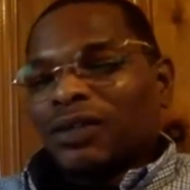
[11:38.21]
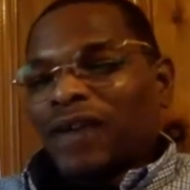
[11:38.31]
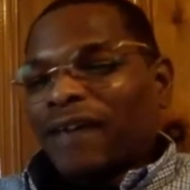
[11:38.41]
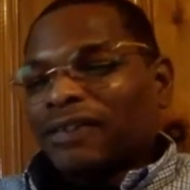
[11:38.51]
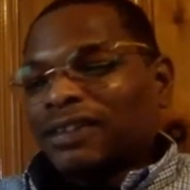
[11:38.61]

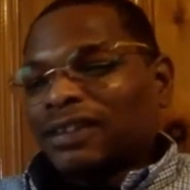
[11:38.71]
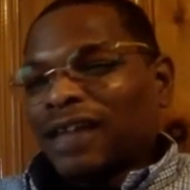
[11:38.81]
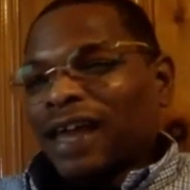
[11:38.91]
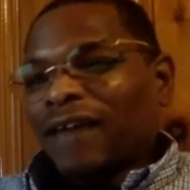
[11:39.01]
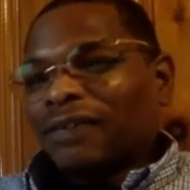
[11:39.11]
you have
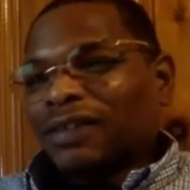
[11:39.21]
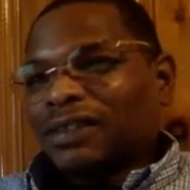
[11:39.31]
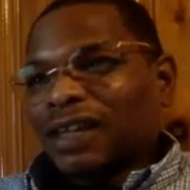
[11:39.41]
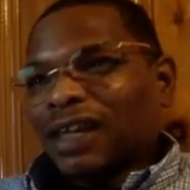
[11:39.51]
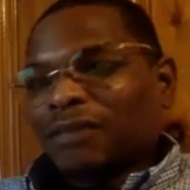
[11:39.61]
to have the
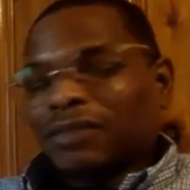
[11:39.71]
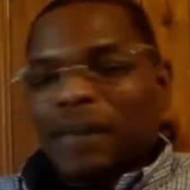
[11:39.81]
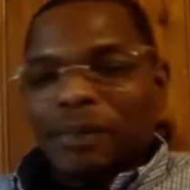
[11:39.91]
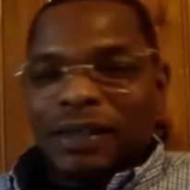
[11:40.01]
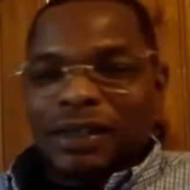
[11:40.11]
same
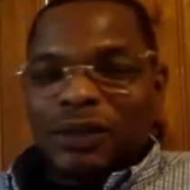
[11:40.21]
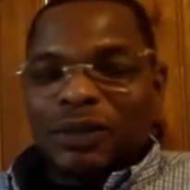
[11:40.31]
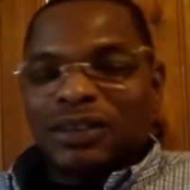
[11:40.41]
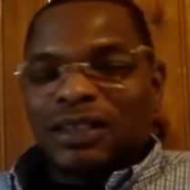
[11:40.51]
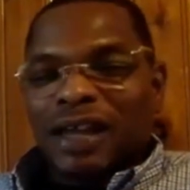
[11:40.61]
type of
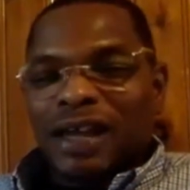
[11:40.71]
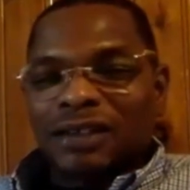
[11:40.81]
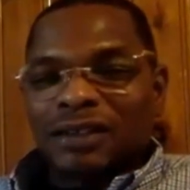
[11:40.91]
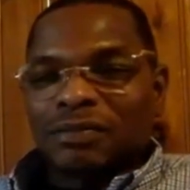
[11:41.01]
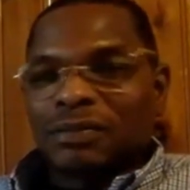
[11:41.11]

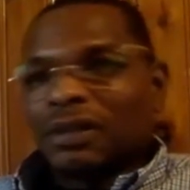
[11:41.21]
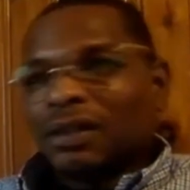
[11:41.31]
enthusiasm